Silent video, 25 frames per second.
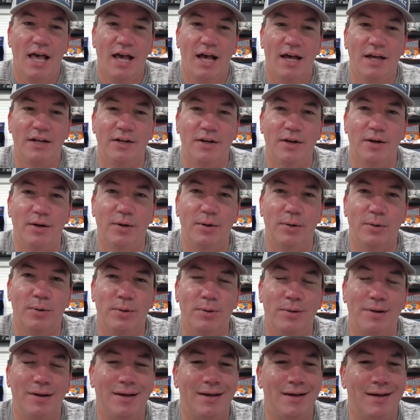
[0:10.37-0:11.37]
I
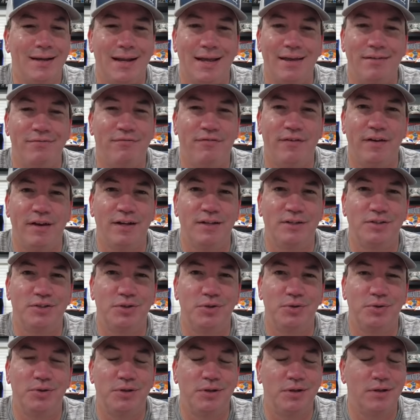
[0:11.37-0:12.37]
know it ain't feeling
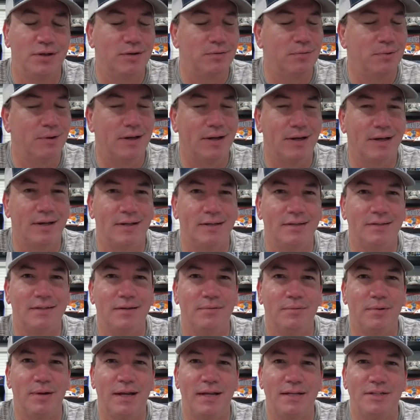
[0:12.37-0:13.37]
too good. We
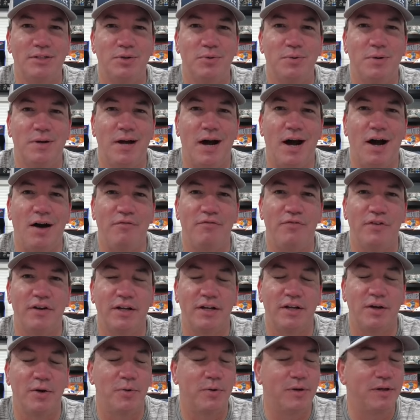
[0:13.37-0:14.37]
ain't we ain't too
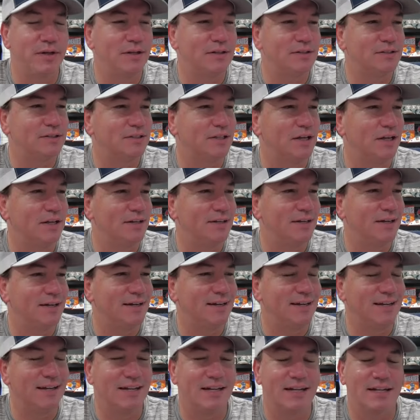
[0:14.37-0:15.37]
confident going into
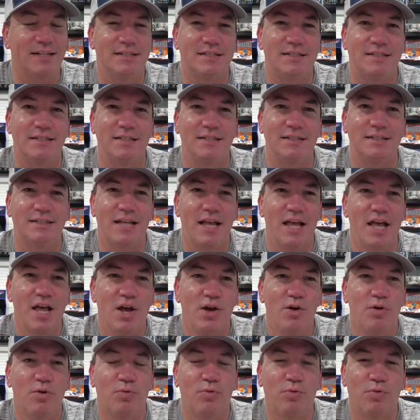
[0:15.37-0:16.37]
Sunday against these
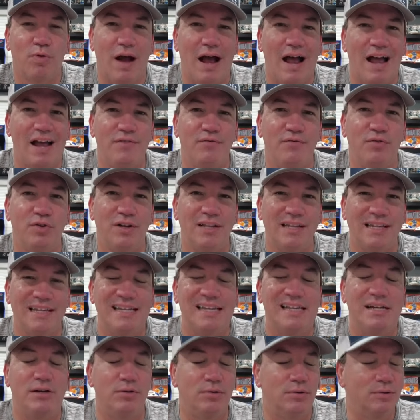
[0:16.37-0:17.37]
rival
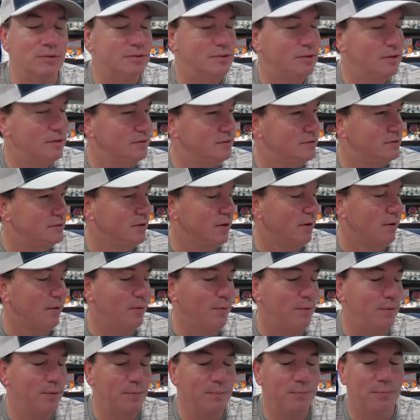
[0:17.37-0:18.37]
Eagles.
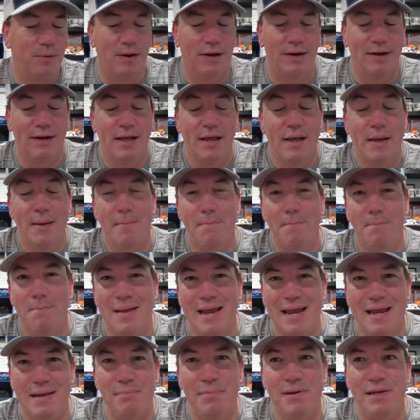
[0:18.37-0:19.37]
So, but
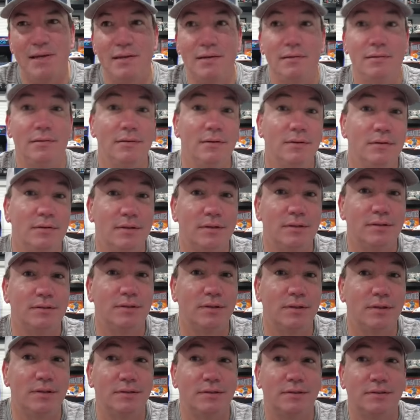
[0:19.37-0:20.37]
maybe is
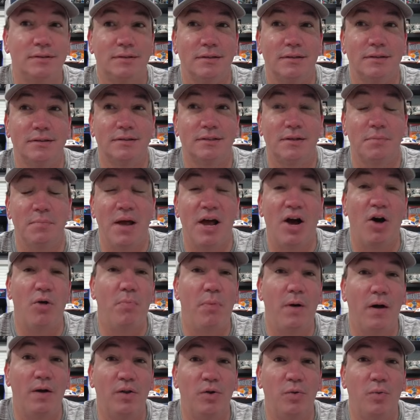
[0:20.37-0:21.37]
is some
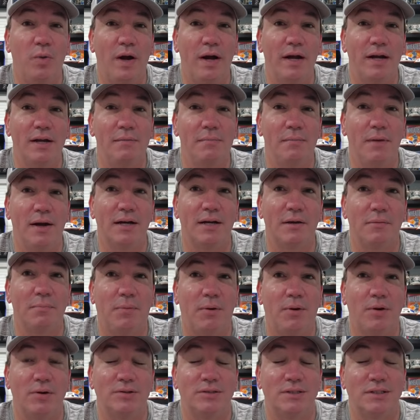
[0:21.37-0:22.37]
help on the way. Micah
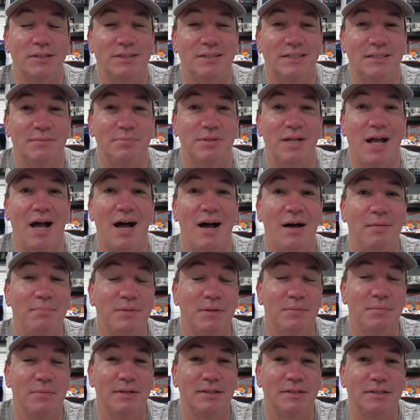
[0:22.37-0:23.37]
Parsons seems
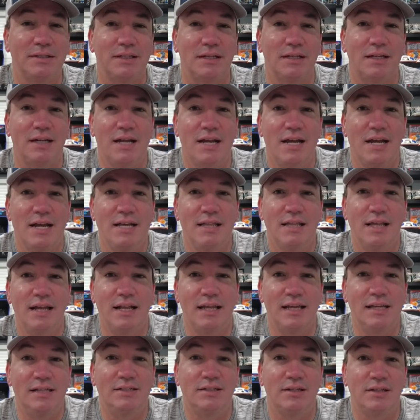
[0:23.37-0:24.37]
optimistic that
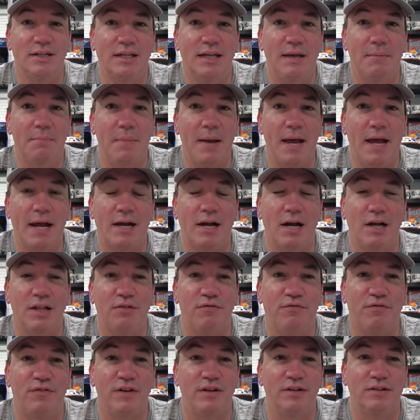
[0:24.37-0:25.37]
he's going to get back on
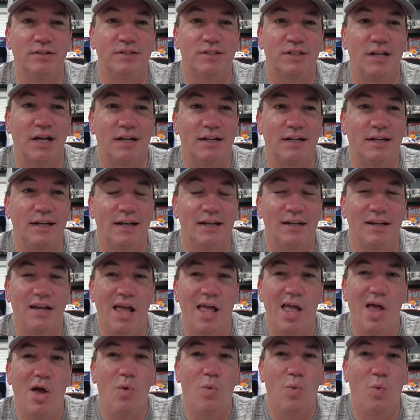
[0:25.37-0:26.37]
the field Sunday.
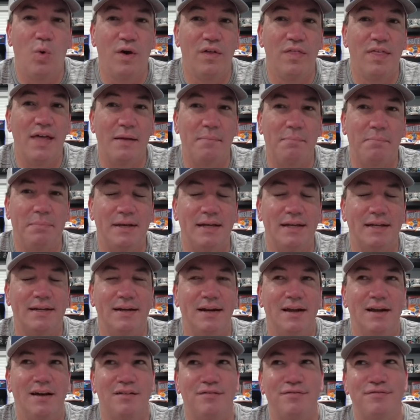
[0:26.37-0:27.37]
Will that be
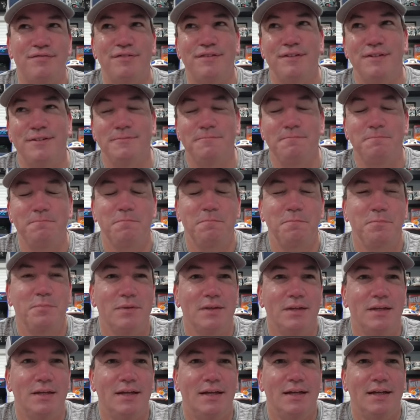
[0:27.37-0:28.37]
enough?
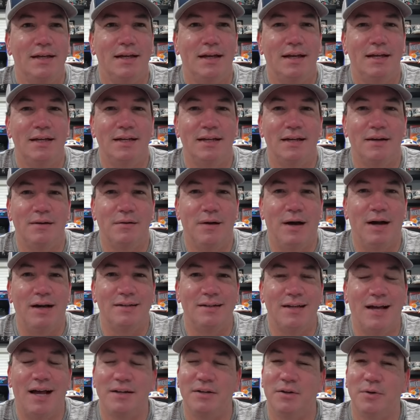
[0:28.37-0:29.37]
You know,
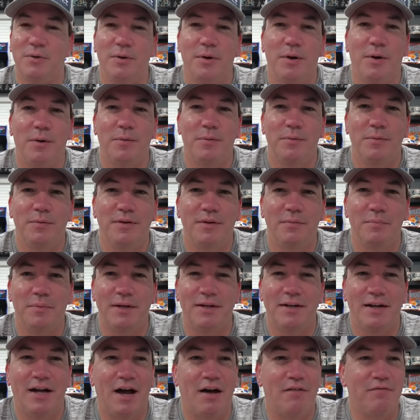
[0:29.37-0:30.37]
I, I don't know. I
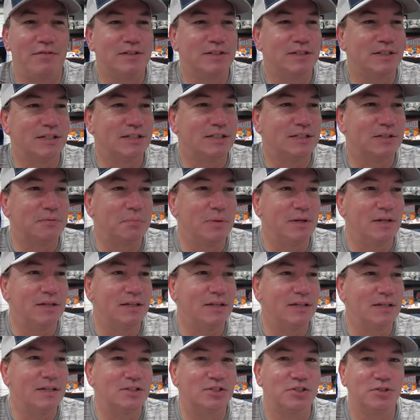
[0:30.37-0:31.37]
mean, obviously, to me,
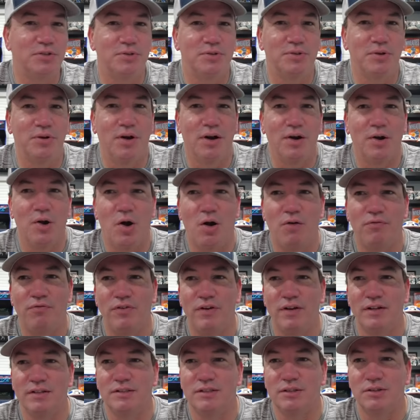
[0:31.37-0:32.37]
the issues are on
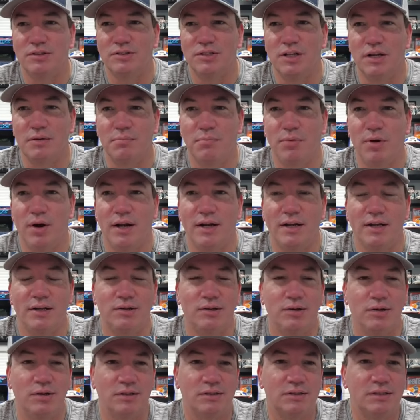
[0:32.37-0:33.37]
offense. Looks like Brandin
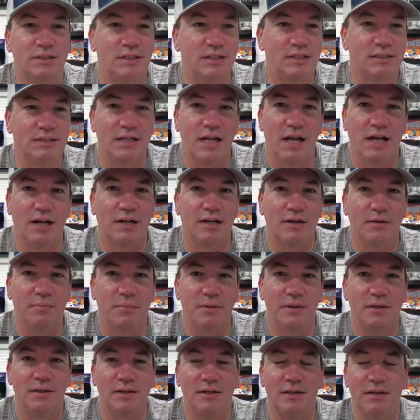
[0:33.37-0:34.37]
Cooks. He's not going to
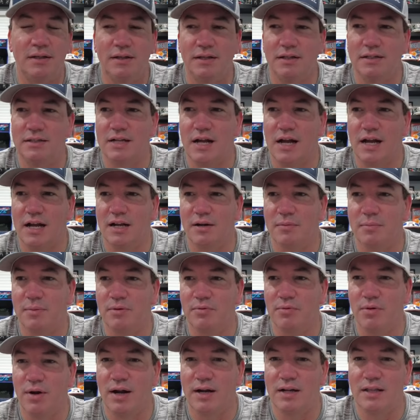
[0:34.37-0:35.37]
be. He's not going to
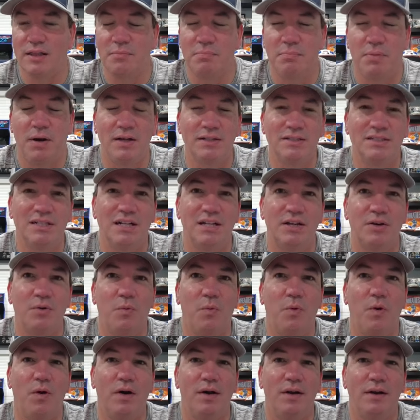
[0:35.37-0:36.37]
be ready. The
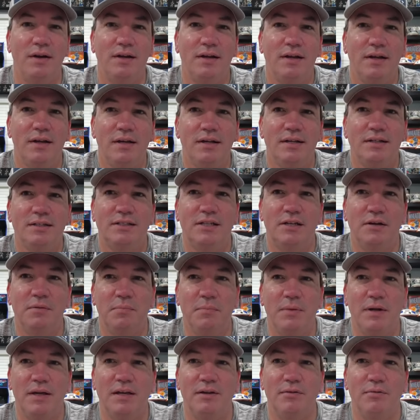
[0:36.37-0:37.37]
puzzling one to
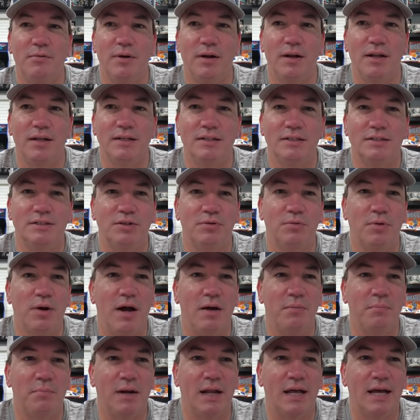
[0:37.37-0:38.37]
me really is
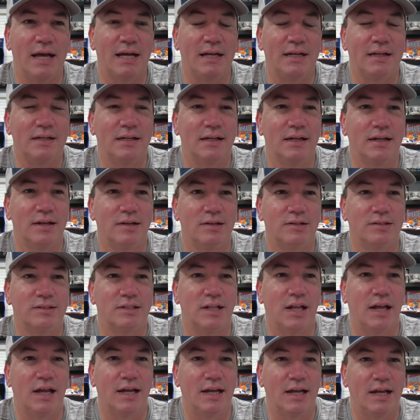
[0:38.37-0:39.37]
DaRon Bland. It
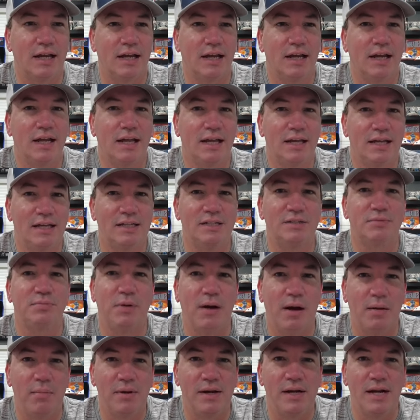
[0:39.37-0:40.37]
looks like he's
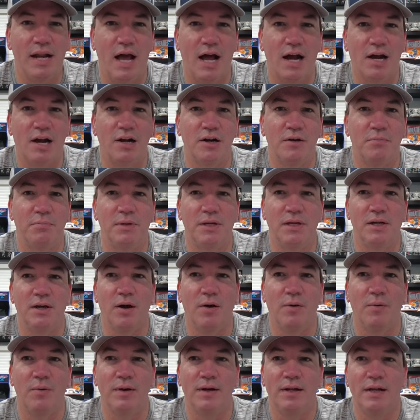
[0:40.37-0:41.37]
probably not going to be
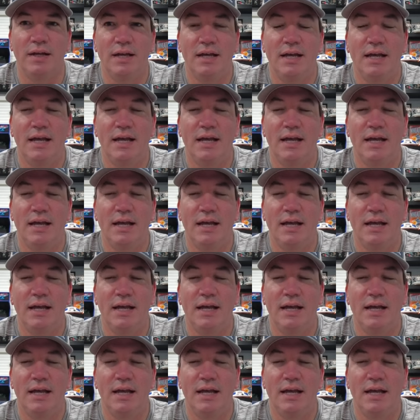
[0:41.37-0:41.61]
going.